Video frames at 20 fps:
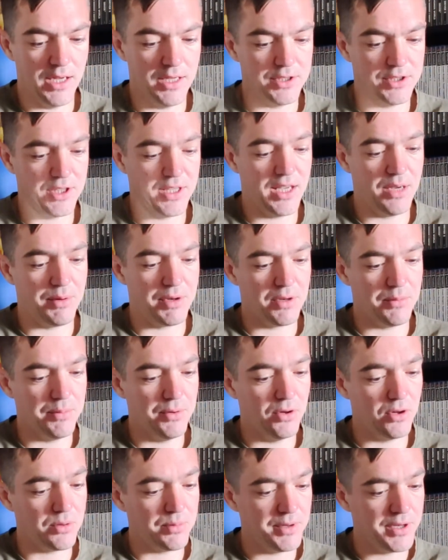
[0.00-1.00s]
So yeah, we've got
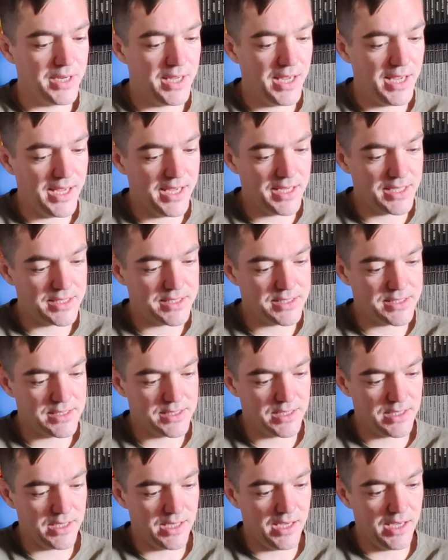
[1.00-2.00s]
Pokemon
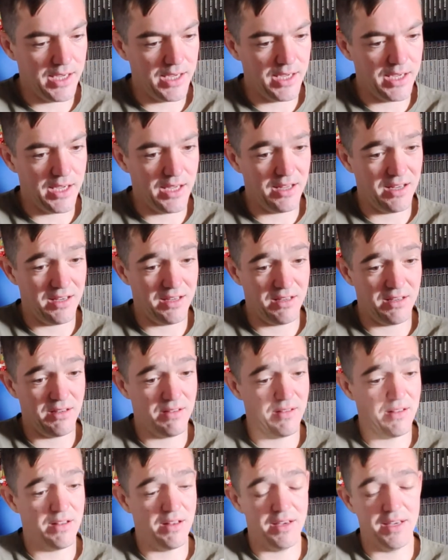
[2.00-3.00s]
X.
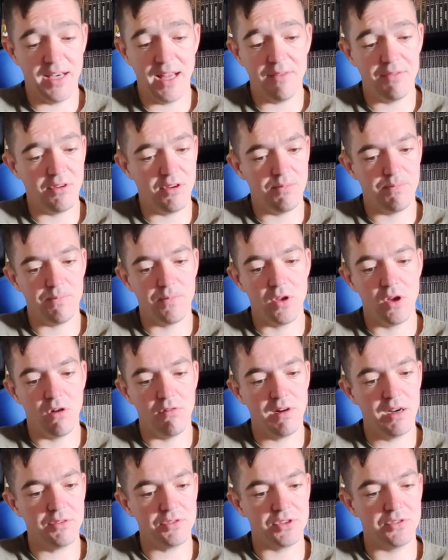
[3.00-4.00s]
Never got
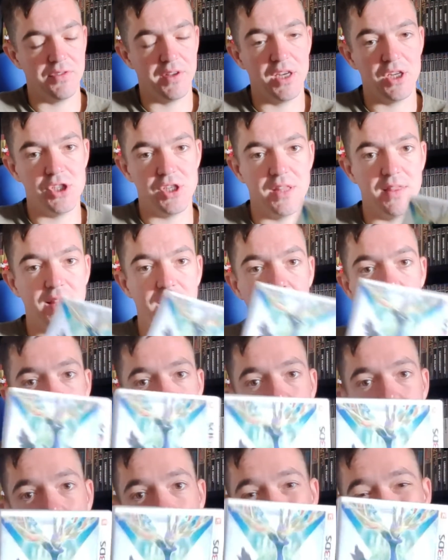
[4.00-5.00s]
round to finishing that
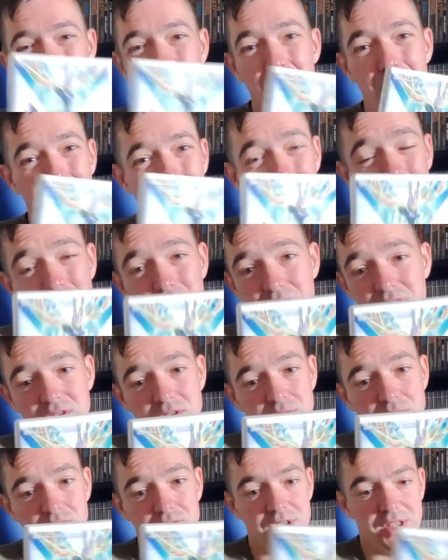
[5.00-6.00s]
one. I think I got bored
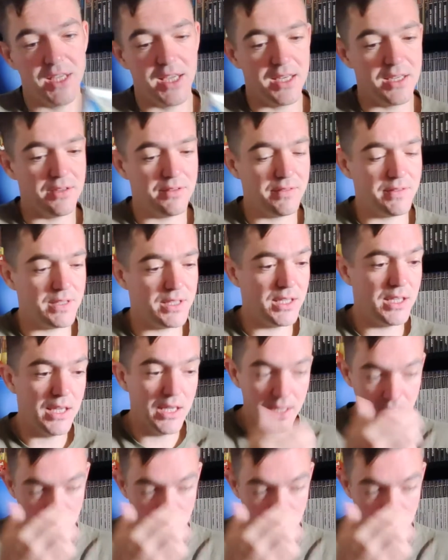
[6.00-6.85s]
towards the end of it.